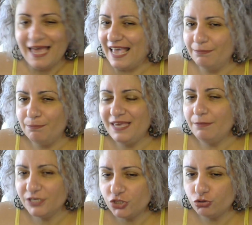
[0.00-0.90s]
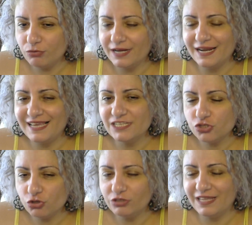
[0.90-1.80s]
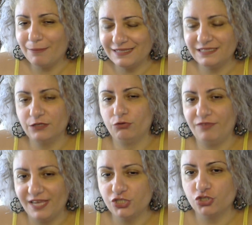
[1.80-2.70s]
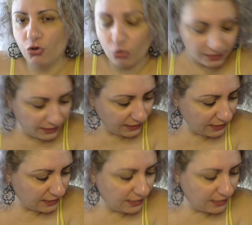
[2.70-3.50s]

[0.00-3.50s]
And being mature is not a matter of age only.